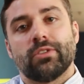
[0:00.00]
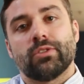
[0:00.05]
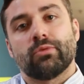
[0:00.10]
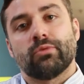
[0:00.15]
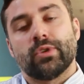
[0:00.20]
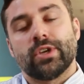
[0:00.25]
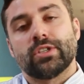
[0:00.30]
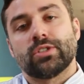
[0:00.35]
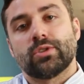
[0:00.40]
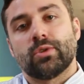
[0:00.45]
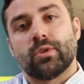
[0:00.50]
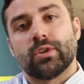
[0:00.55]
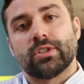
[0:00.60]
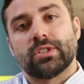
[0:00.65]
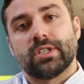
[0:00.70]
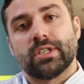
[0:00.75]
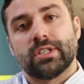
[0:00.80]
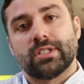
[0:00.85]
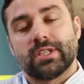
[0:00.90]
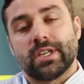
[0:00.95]
the
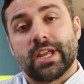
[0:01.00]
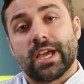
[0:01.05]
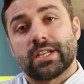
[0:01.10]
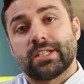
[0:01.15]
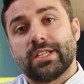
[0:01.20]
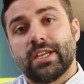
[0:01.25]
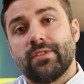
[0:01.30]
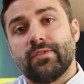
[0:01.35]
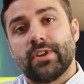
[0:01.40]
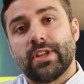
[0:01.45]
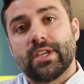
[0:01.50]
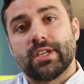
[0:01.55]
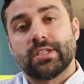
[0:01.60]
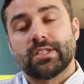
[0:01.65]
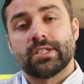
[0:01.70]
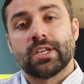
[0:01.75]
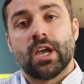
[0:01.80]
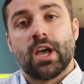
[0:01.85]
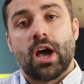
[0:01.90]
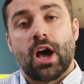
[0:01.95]
resources and
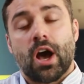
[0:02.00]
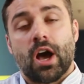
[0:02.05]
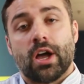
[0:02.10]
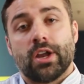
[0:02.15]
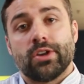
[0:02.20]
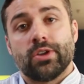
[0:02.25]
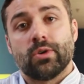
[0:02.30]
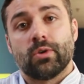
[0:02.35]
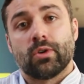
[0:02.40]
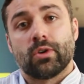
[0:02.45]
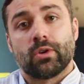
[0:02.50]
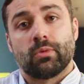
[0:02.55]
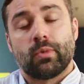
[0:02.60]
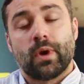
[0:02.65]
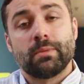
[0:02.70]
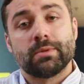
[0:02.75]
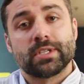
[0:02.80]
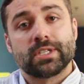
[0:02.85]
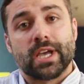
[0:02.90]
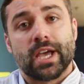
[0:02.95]
activities on your
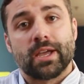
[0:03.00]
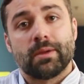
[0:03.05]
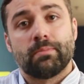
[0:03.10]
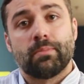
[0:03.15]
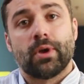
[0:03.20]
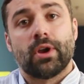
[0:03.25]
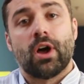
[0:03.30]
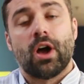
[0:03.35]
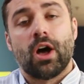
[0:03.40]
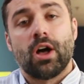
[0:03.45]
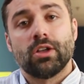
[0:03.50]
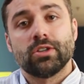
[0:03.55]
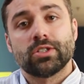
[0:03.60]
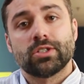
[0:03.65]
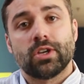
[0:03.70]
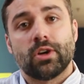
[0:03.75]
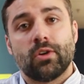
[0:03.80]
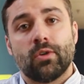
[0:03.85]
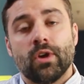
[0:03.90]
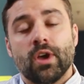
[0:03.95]
website, but
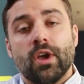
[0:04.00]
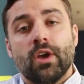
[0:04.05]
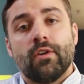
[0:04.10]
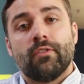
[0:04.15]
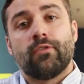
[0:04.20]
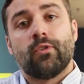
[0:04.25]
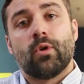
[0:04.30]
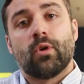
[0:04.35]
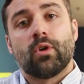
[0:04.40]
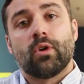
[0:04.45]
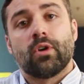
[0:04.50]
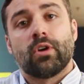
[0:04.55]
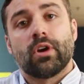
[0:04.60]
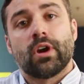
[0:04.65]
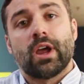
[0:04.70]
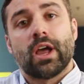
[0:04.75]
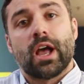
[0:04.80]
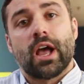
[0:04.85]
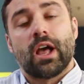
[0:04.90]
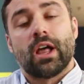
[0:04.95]
also for
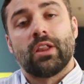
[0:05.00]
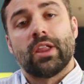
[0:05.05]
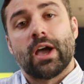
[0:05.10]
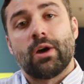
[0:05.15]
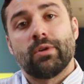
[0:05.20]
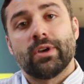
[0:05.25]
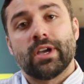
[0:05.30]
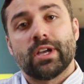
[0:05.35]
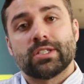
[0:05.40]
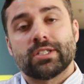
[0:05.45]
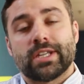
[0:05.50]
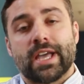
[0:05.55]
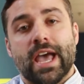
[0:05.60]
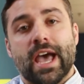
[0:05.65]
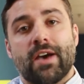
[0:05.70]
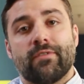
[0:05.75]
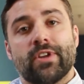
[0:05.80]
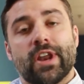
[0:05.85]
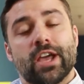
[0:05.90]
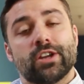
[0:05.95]
allowing us to
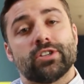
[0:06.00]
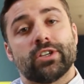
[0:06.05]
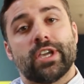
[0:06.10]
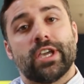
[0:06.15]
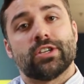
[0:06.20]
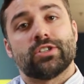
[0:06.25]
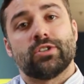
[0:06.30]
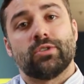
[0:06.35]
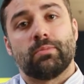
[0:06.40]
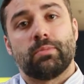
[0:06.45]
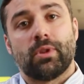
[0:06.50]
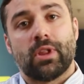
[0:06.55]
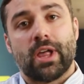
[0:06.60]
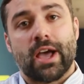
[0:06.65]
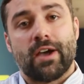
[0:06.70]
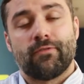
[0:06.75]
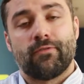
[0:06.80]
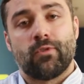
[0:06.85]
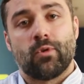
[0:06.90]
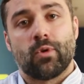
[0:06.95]
have an educational
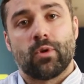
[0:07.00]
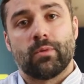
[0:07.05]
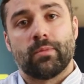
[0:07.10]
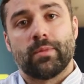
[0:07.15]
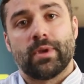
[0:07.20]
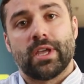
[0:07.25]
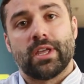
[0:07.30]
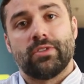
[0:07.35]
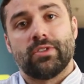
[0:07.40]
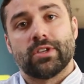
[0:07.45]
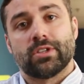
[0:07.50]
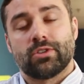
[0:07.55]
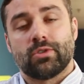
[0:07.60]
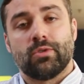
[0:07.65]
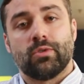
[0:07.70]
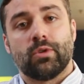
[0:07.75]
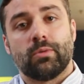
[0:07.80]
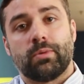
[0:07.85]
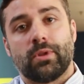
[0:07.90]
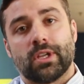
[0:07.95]
platform in this
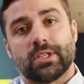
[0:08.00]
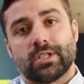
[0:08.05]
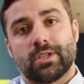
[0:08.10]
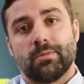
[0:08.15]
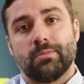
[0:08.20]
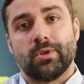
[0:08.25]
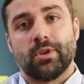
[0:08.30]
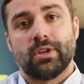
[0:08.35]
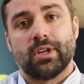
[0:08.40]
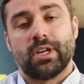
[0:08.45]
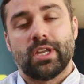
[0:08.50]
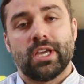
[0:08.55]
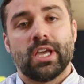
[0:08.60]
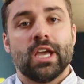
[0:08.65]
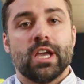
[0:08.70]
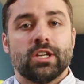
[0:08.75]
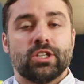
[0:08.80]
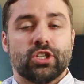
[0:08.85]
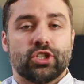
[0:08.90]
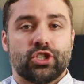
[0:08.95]
Google Plus community
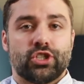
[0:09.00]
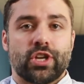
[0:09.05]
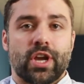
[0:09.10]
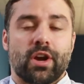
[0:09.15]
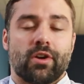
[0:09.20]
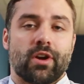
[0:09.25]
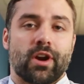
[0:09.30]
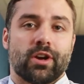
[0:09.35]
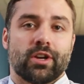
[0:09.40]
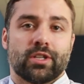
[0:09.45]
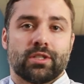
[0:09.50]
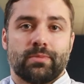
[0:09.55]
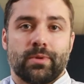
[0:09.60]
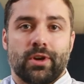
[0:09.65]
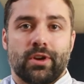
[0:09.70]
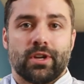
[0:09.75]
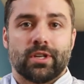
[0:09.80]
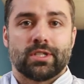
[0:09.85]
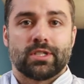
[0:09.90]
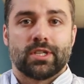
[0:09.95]
to share our
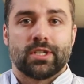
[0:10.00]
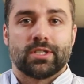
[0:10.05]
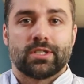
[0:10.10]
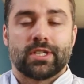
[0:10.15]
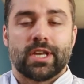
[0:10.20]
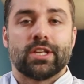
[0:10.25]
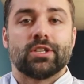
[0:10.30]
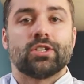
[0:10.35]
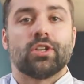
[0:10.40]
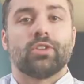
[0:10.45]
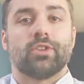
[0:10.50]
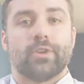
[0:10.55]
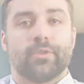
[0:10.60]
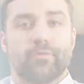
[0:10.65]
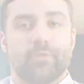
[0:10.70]
experiences and to learn